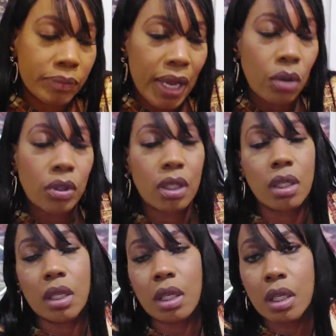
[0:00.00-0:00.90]

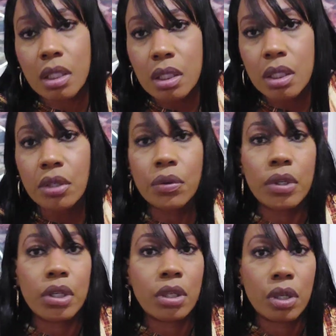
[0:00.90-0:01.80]
Balcony,
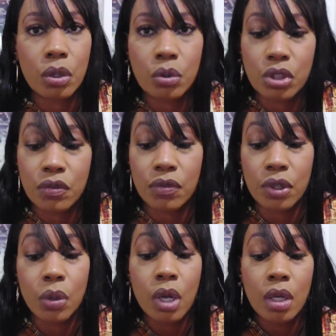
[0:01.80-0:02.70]
interior, ocean
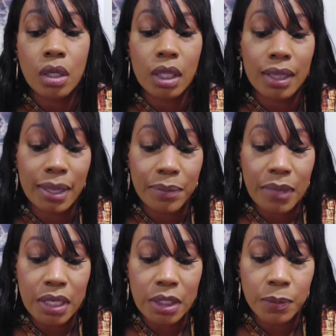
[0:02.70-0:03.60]
view. Let
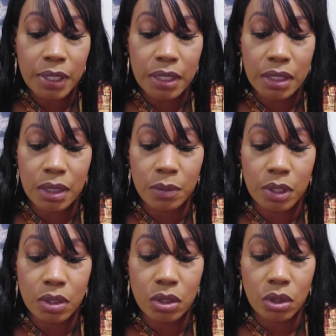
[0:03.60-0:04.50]
me explain
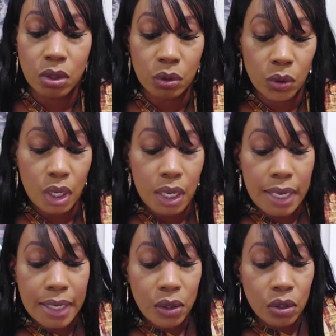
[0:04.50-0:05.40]
something to you.
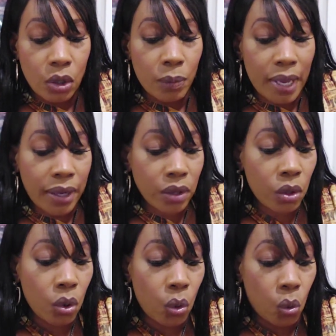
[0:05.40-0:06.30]
No
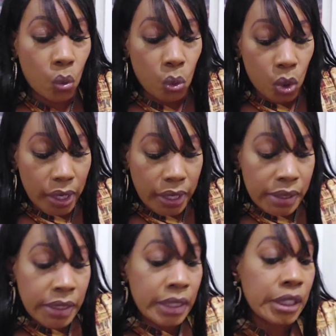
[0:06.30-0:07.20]
matter
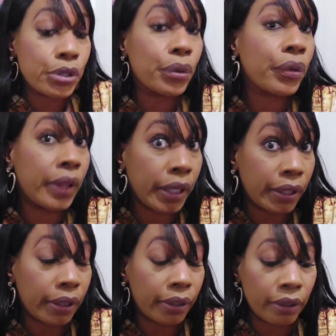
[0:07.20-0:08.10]
what you're
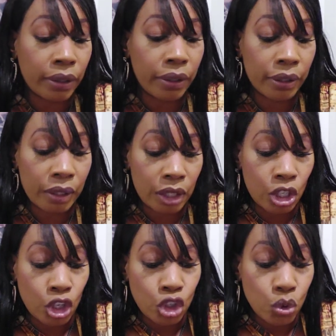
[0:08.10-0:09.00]
thinking,
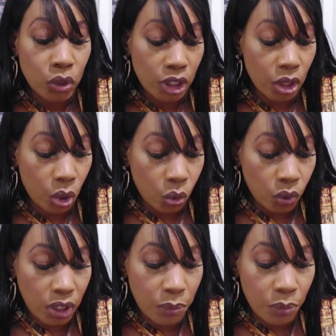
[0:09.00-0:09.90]
you can
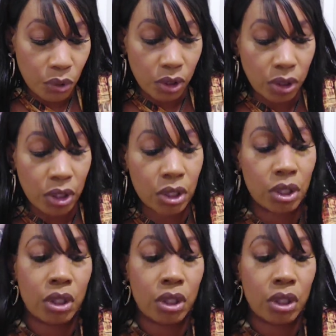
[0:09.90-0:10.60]
only book